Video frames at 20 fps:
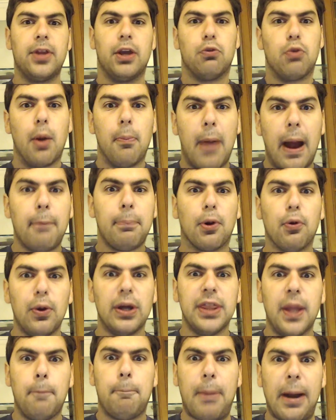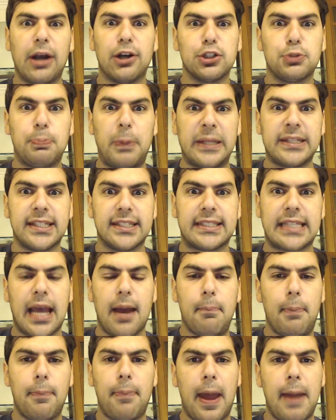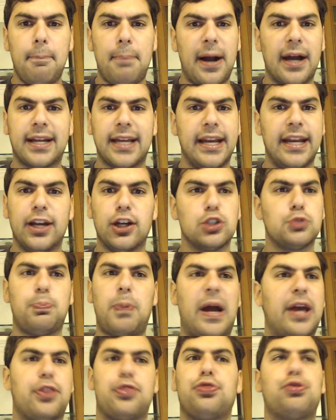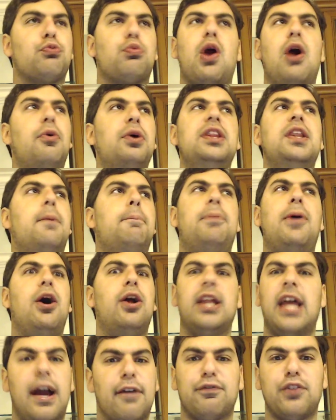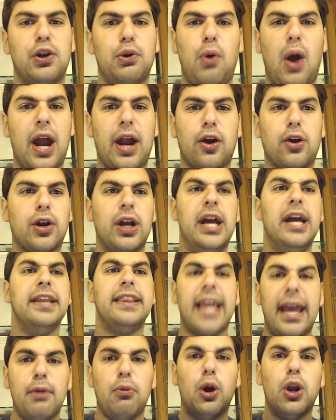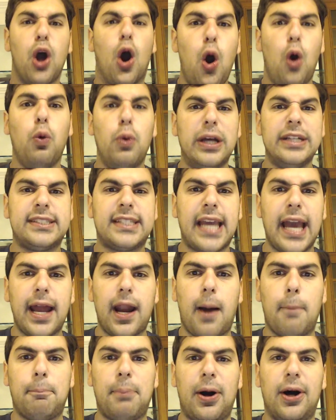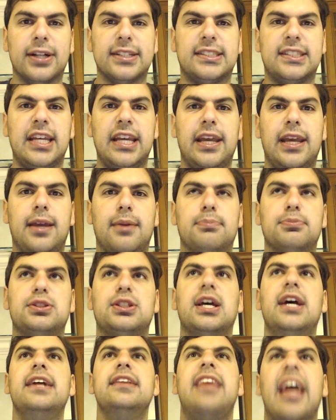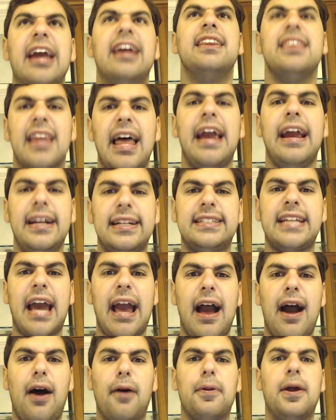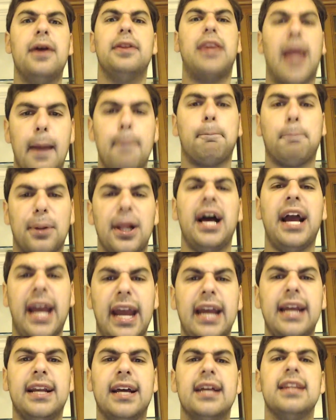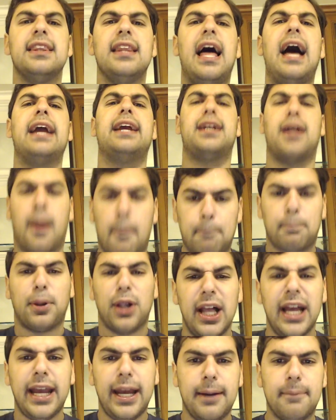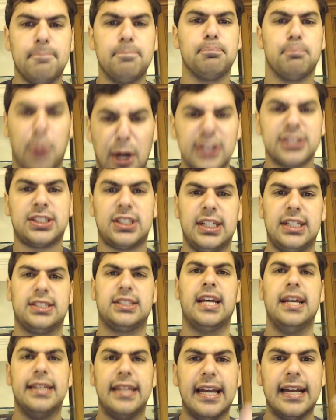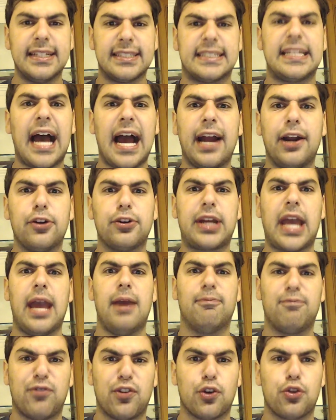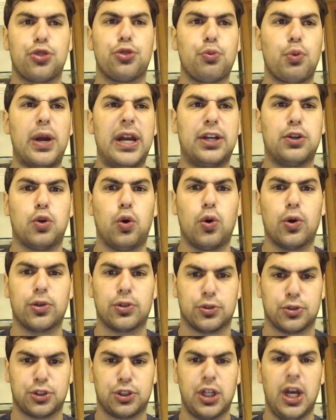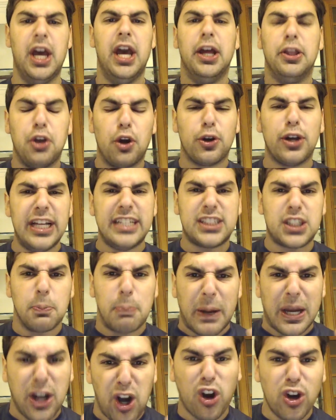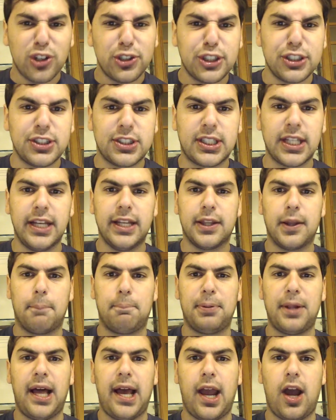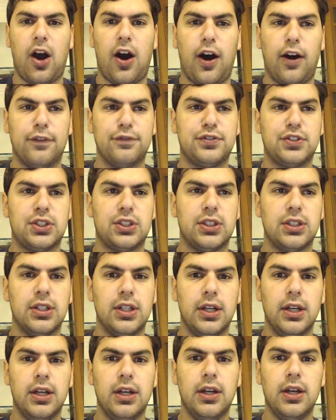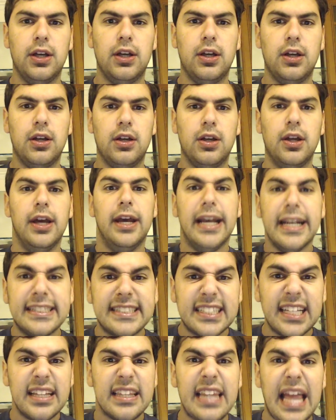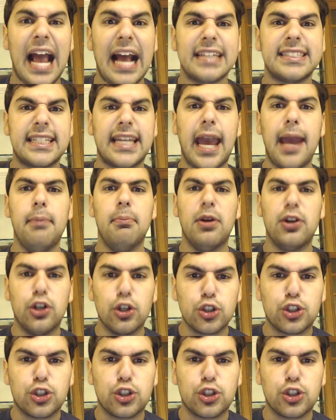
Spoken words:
Remember when the Bears beat the Tampa Bay Buccaneers by throwing the ball everywhere? They would always get up on teams. They laid down. They played like complete pussies the entire game for 3 quarters. There needs to be urgency in the playoffs. It's the last game of your